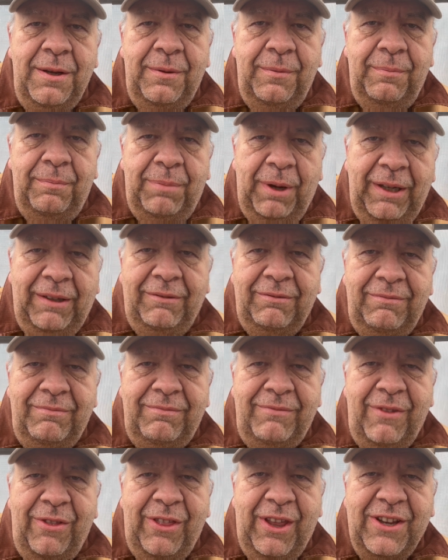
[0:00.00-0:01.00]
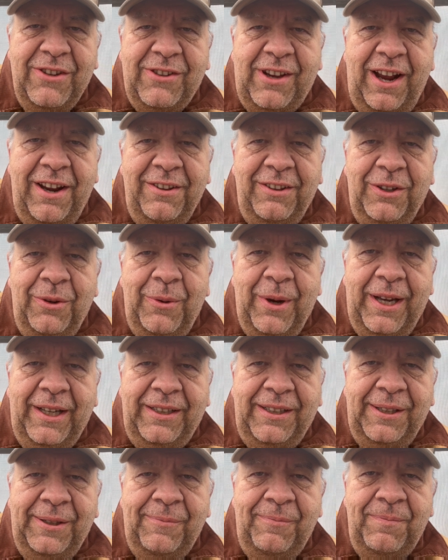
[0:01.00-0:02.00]
but things got in the
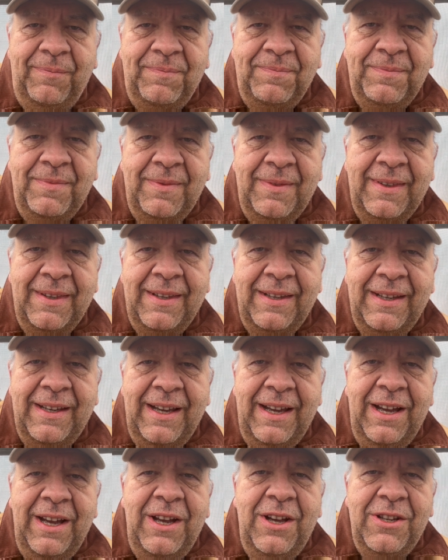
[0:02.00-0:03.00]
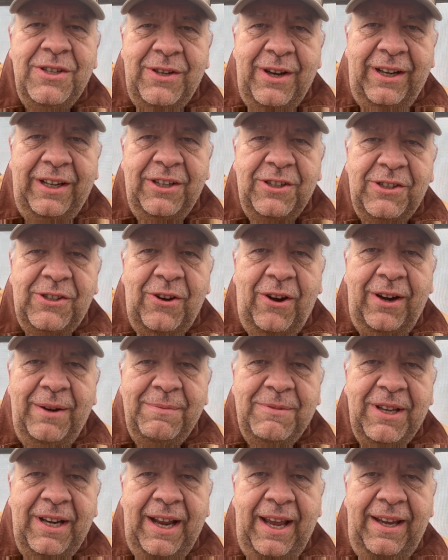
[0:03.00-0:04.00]
way. So I'm going to start
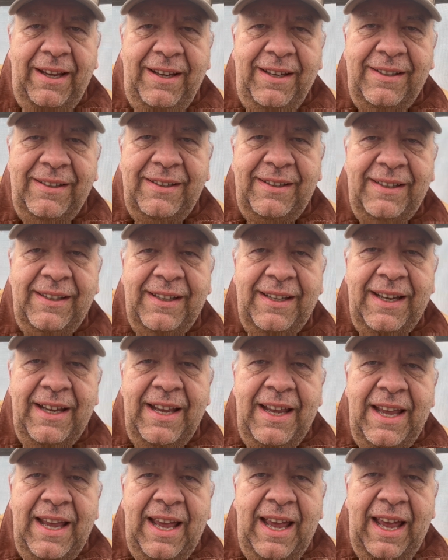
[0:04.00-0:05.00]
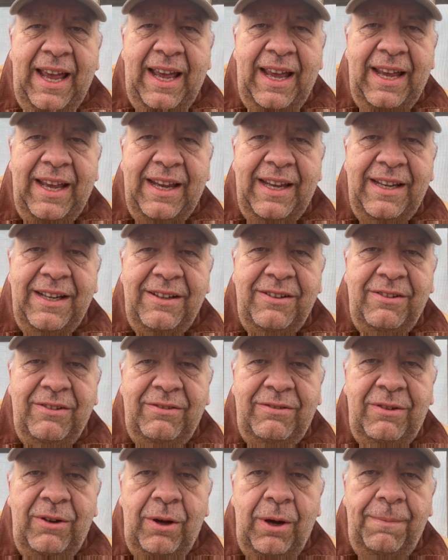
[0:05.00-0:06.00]
them today, and
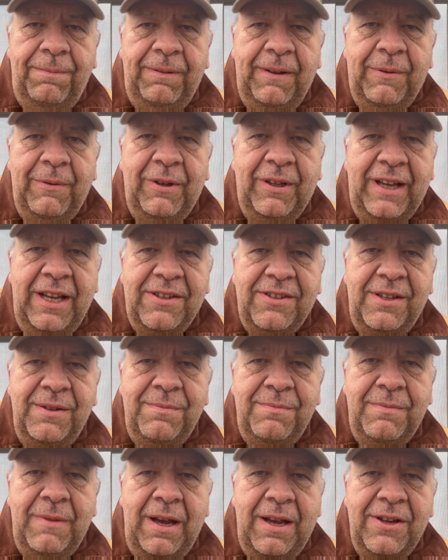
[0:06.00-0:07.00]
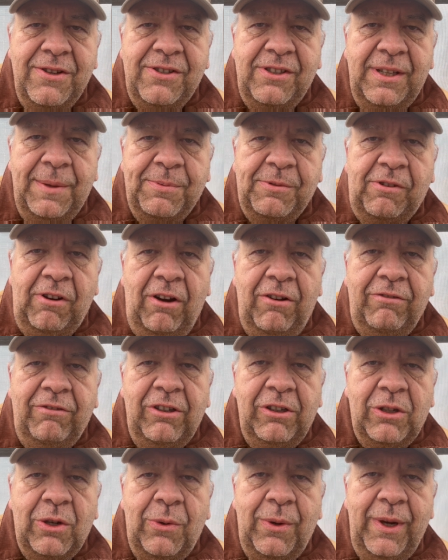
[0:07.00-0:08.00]
hopefully we'll get some slips growing
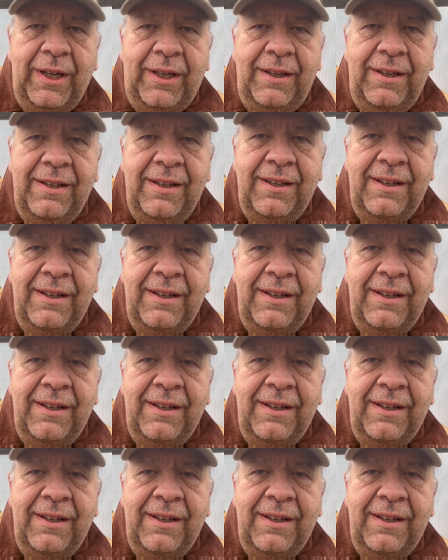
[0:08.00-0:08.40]
real quick